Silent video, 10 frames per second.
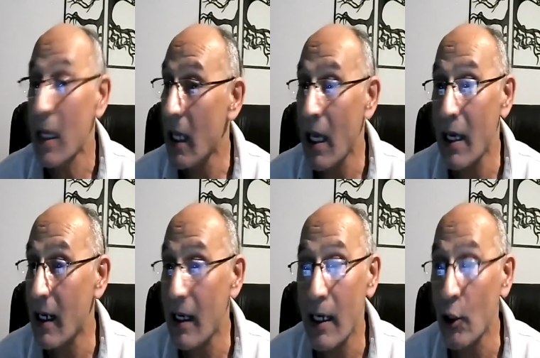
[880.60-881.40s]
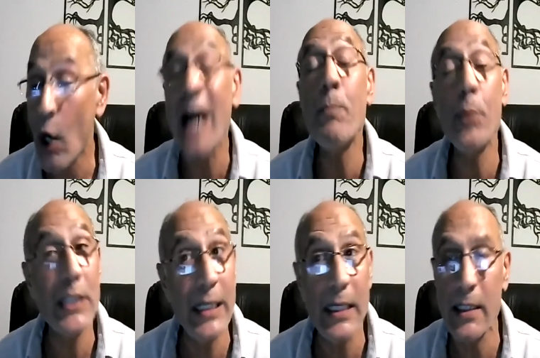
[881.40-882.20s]
uh, you know,
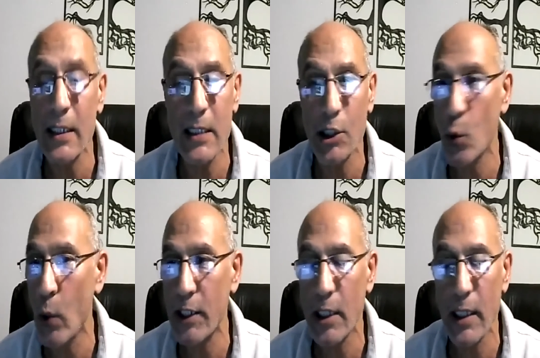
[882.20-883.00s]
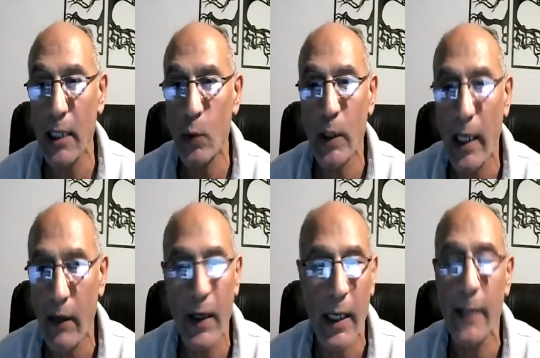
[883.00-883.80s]
unprecedented situation that we're
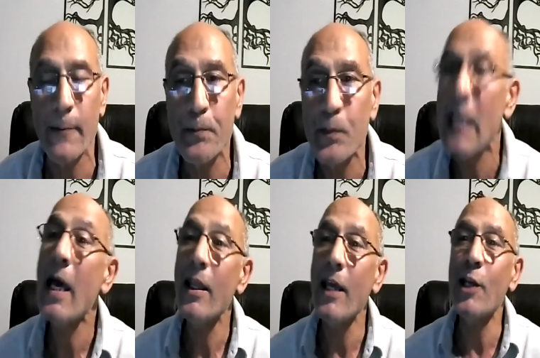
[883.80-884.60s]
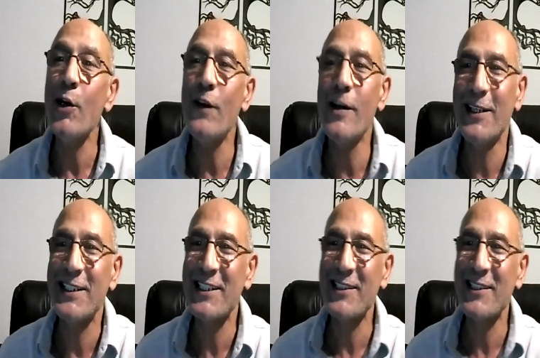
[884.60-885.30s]
living in. Thank you very much.